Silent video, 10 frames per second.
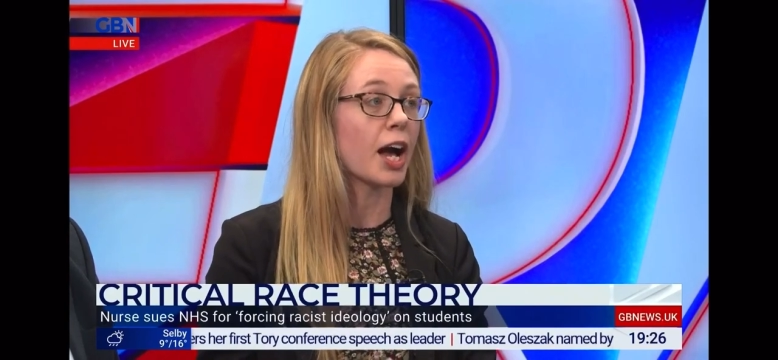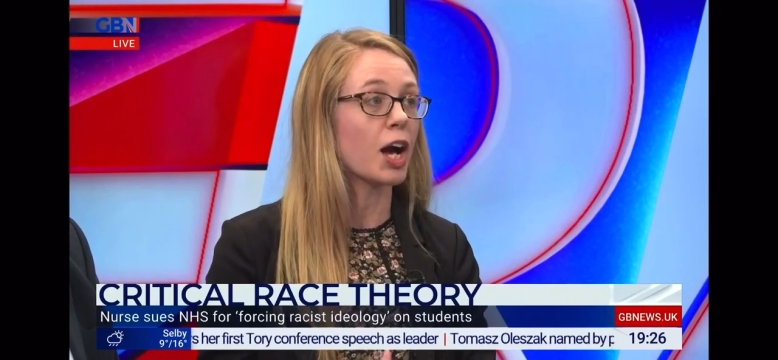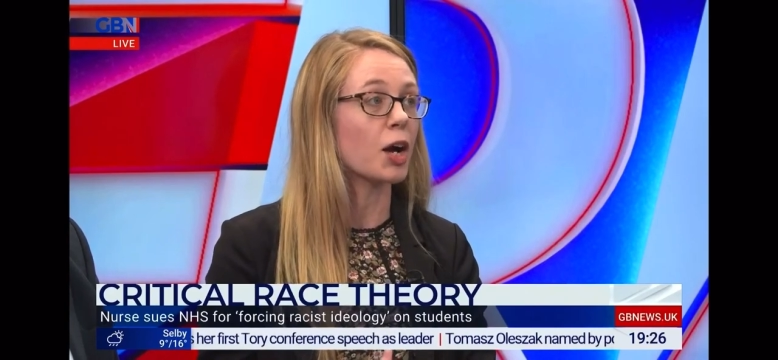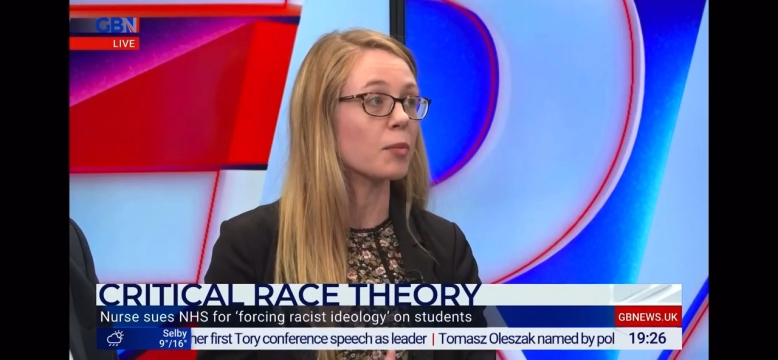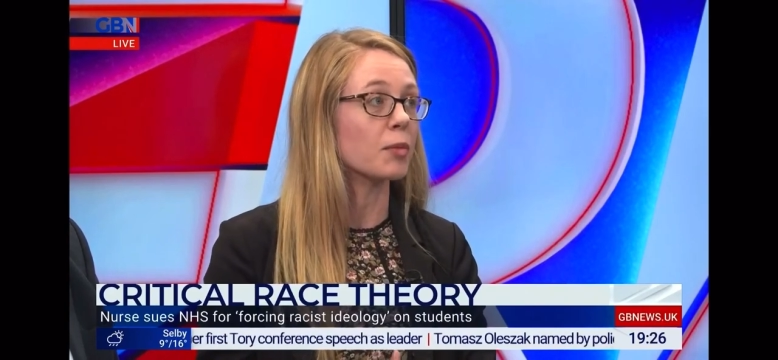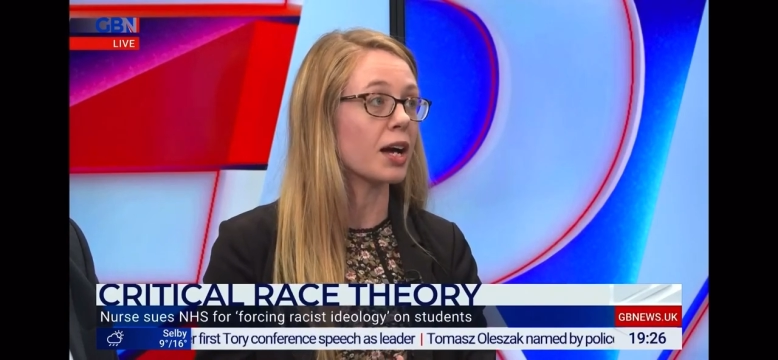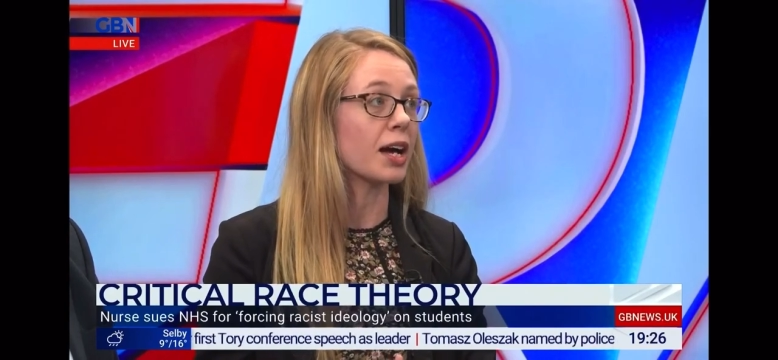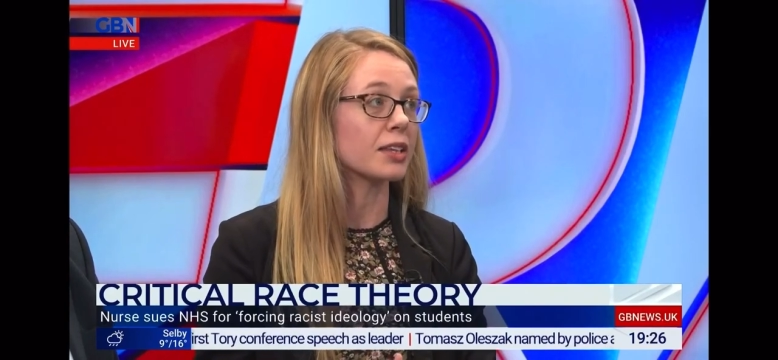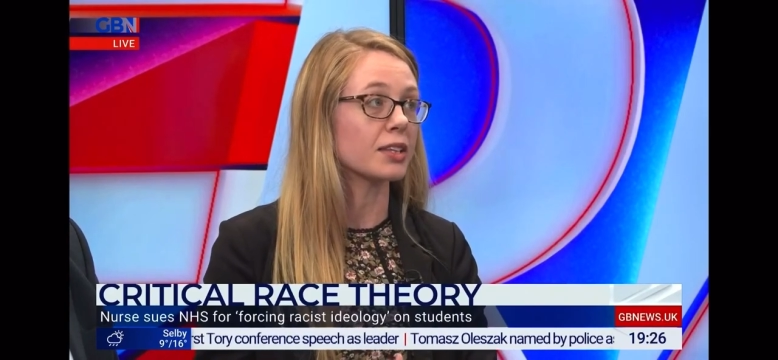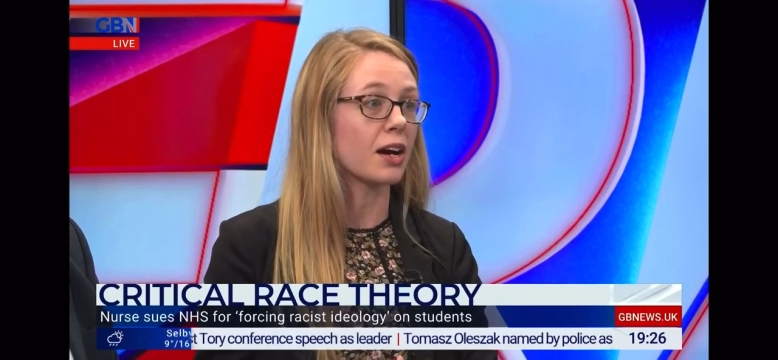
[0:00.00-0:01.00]
um,
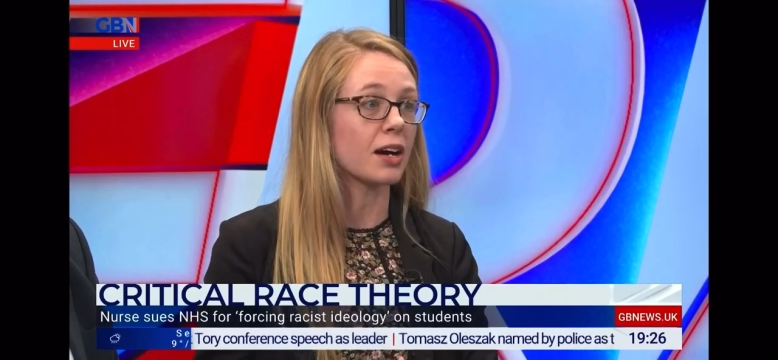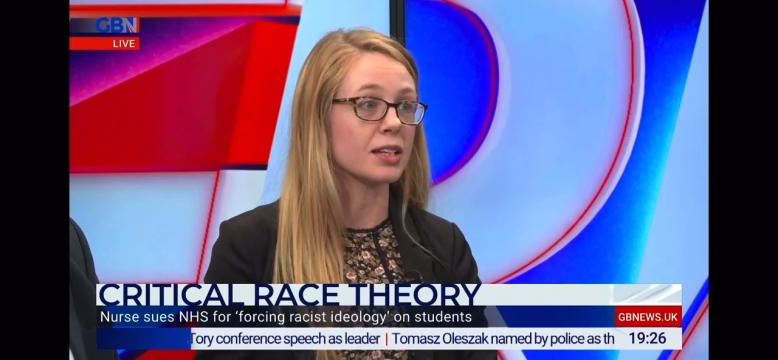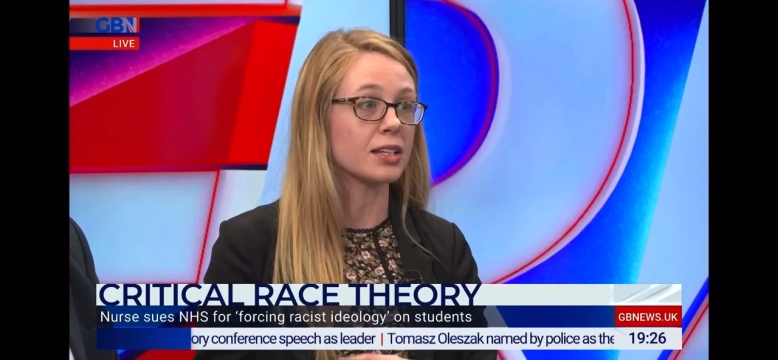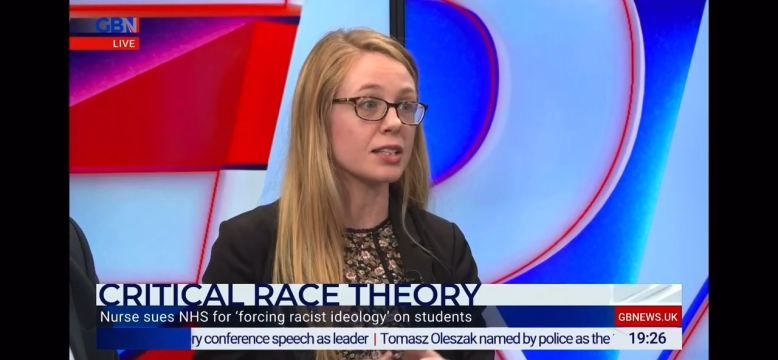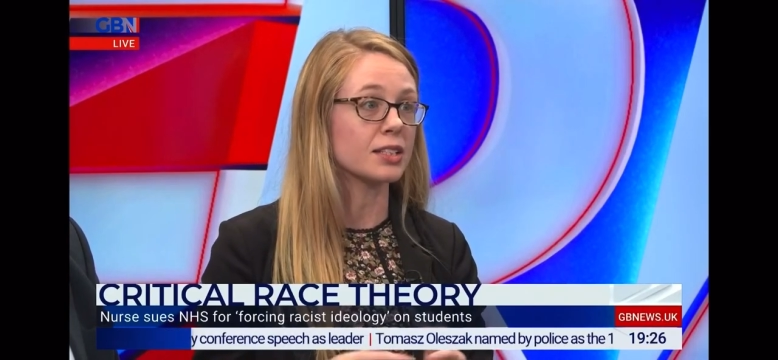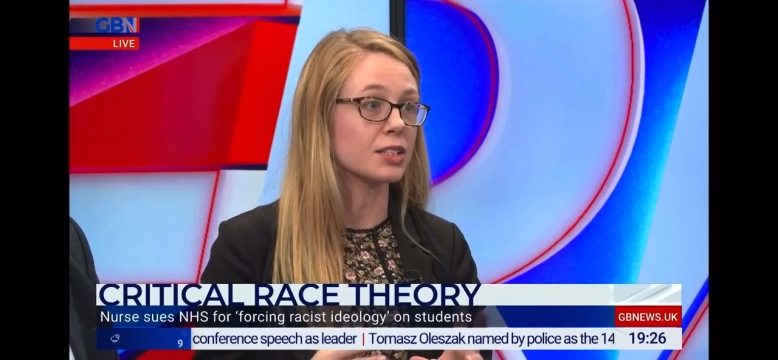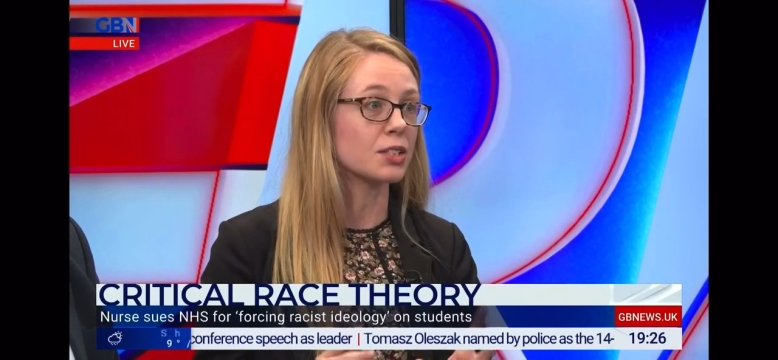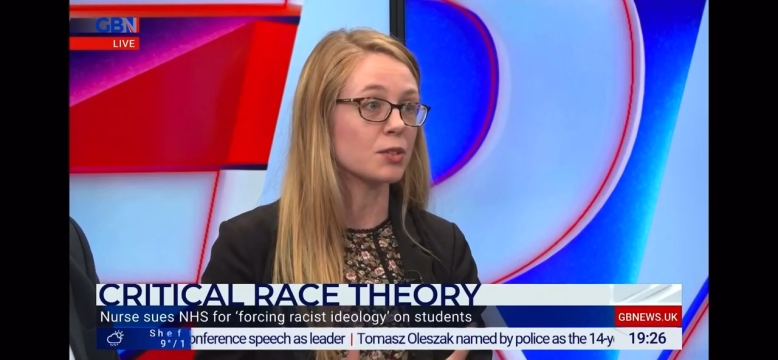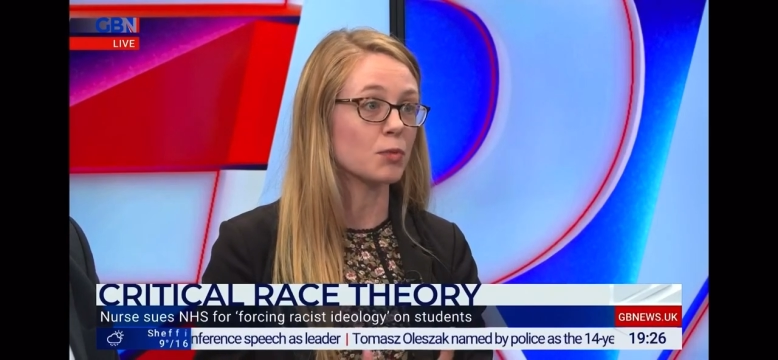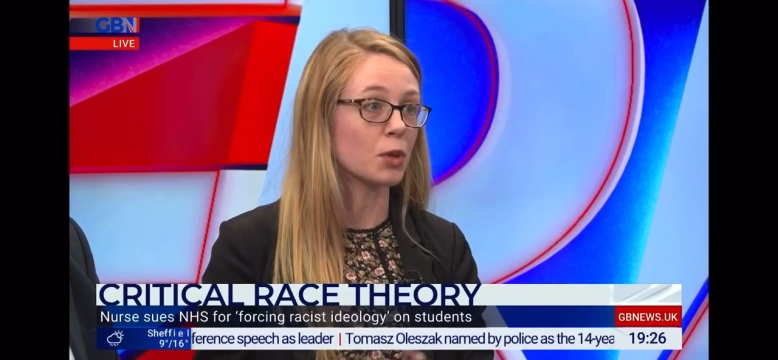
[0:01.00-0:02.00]
and that I needed to
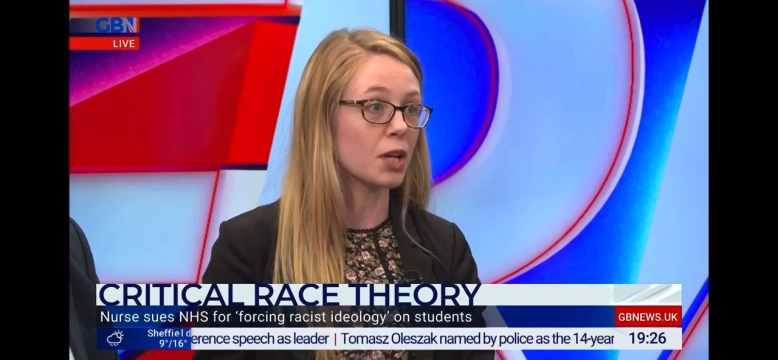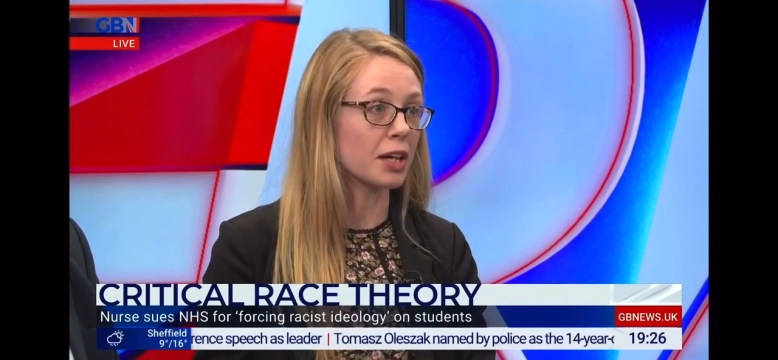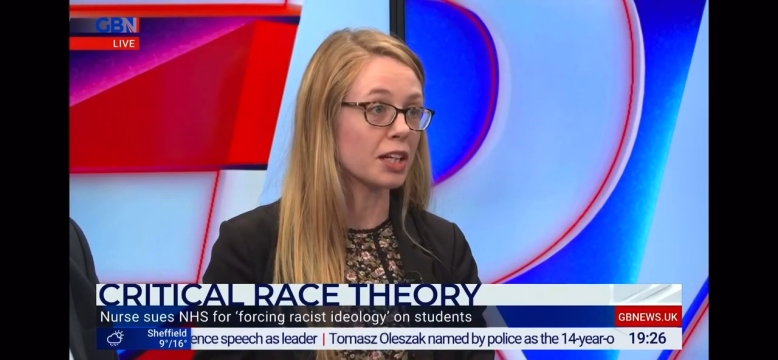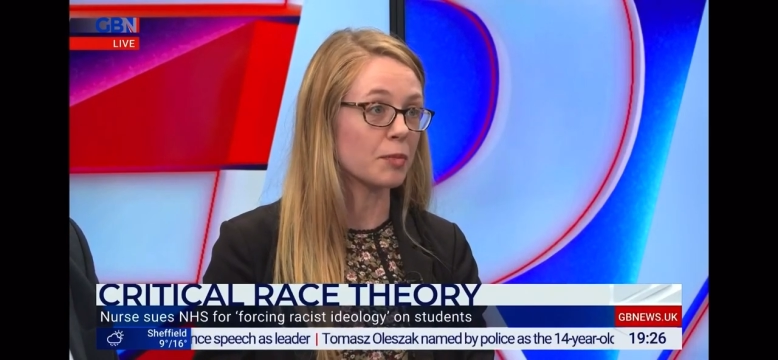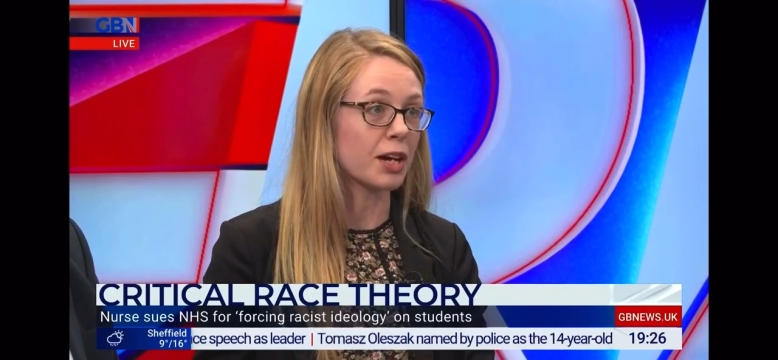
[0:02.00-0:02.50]
do more learning